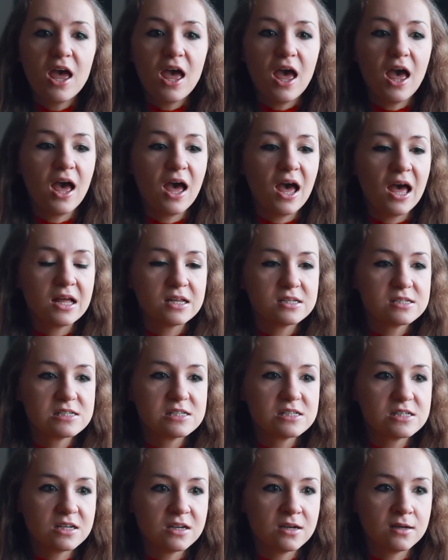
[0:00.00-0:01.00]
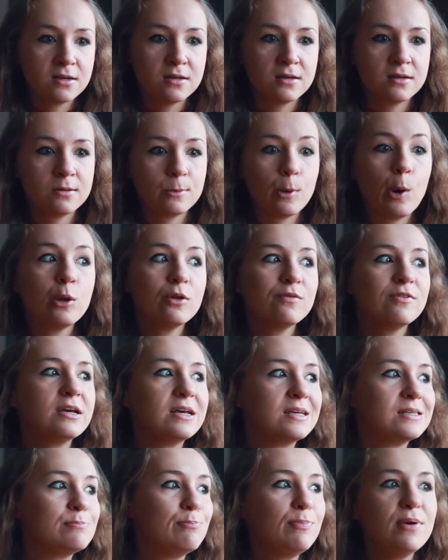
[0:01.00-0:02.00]
and
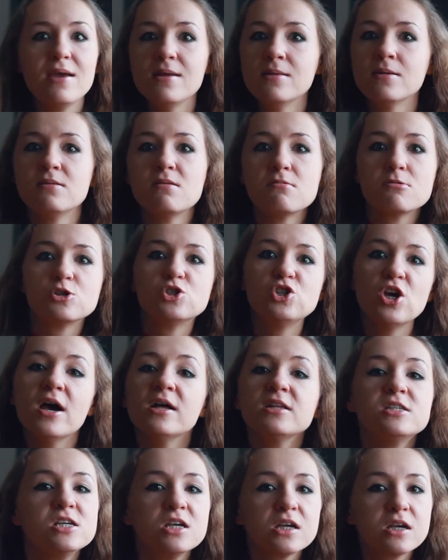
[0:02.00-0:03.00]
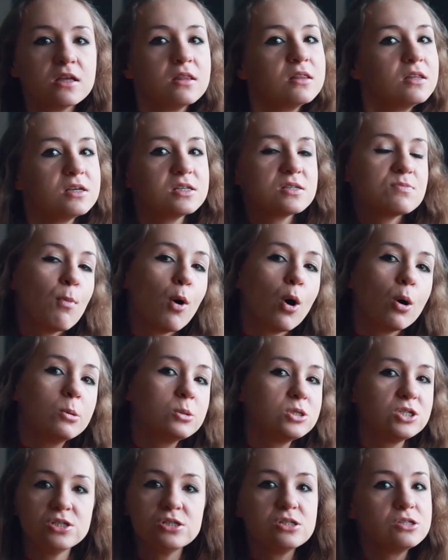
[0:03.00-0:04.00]
always being energetic in this
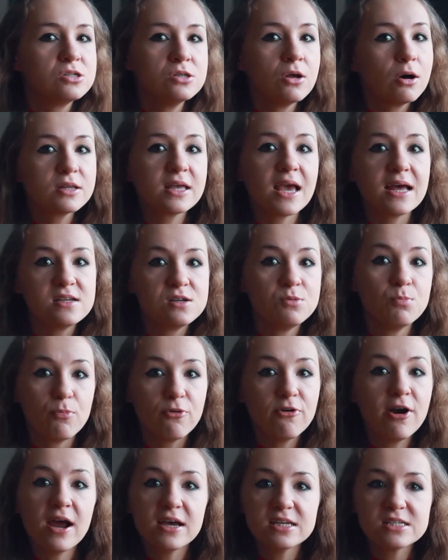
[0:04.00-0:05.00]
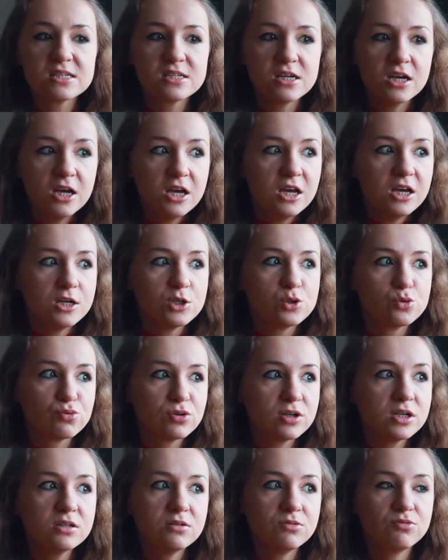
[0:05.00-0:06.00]
mode, not getting impressed, is
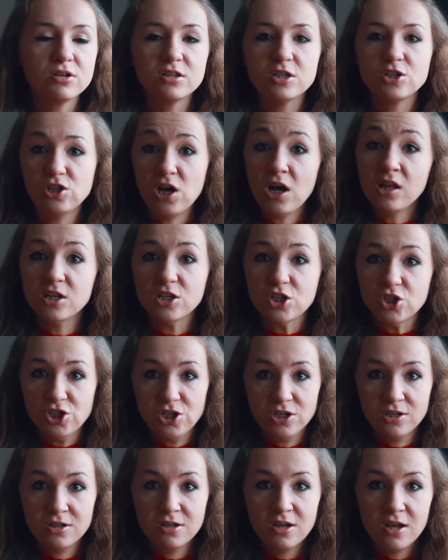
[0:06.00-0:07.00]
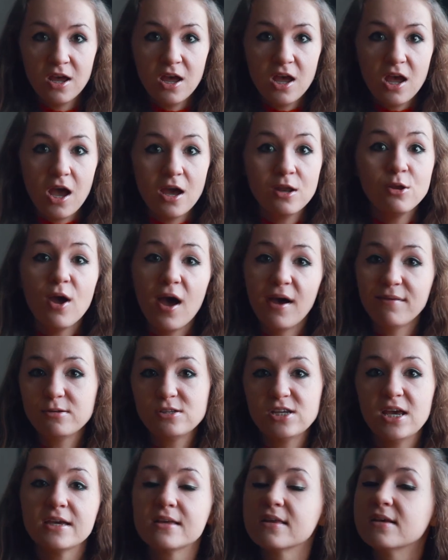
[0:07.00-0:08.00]
really challenging, and you have
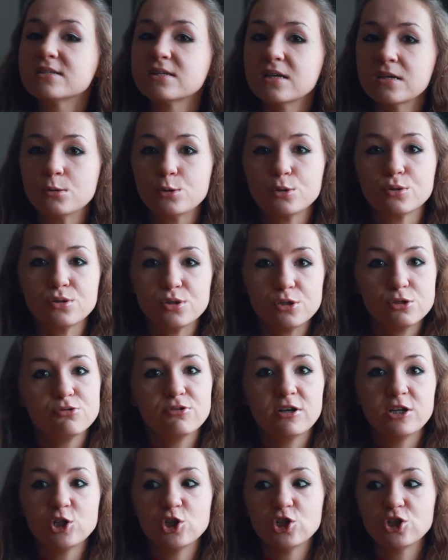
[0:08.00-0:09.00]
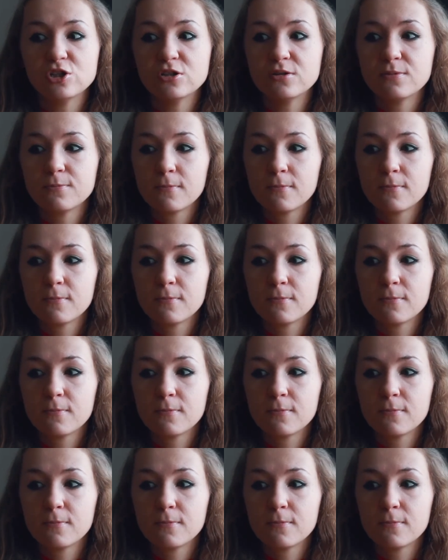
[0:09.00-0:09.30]
to take this into consideration.